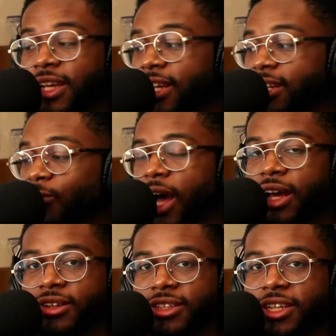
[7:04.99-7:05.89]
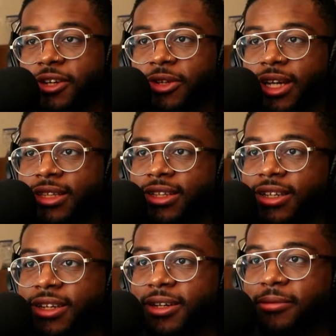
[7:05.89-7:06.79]
kind of wild, like
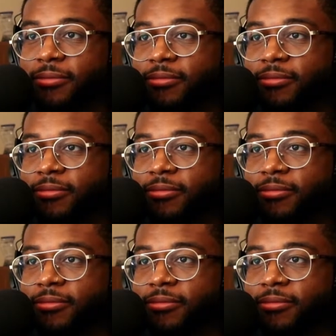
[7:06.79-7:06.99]
the